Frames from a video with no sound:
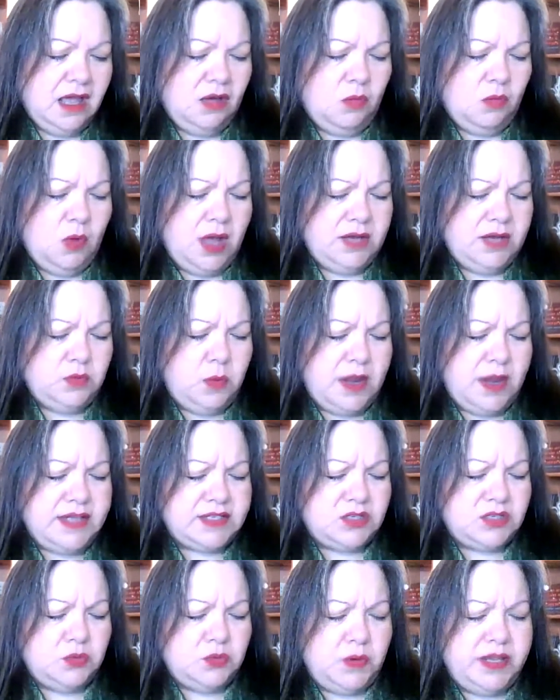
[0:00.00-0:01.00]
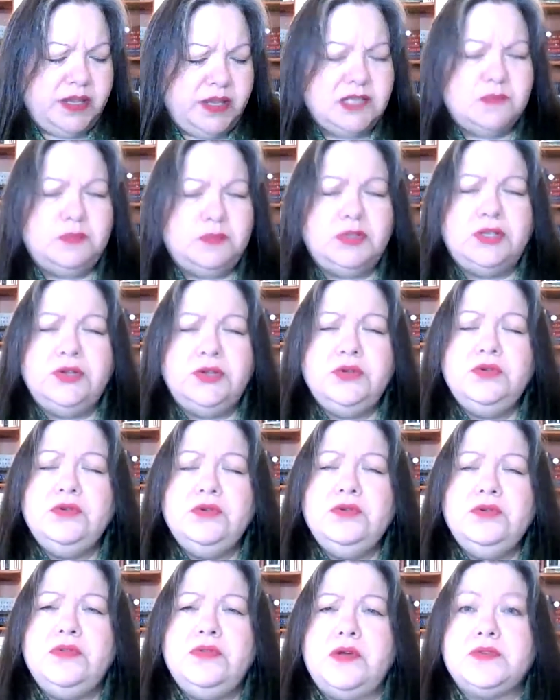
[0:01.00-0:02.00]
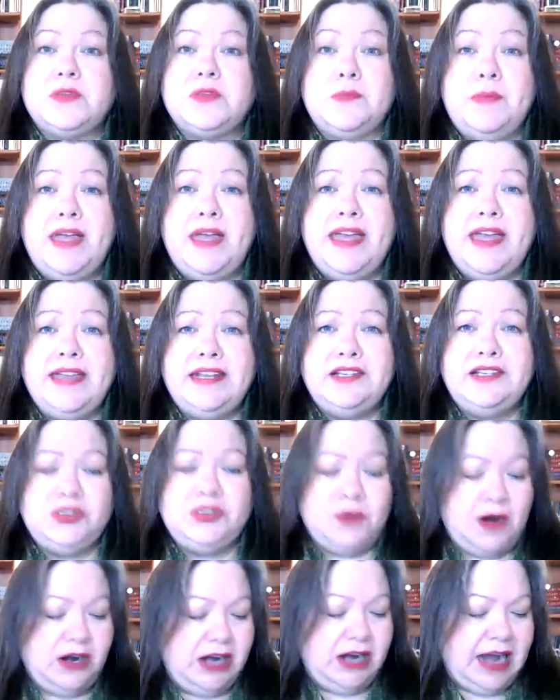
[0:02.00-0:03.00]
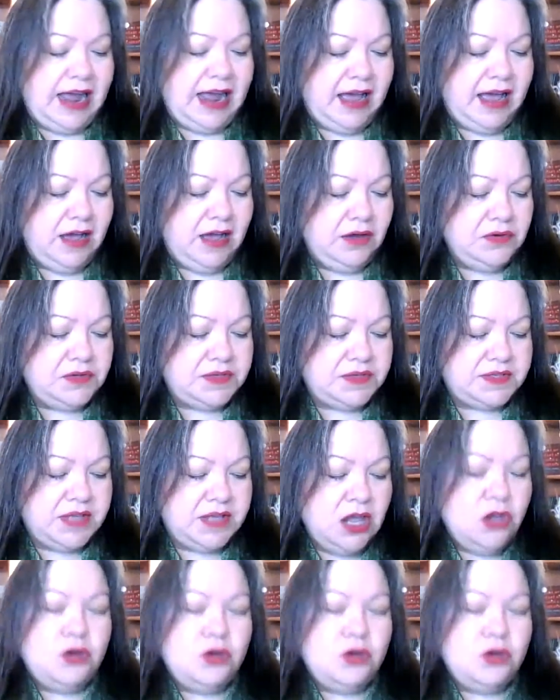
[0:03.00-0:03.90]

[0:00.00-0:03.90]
What west wind blew those men into our house?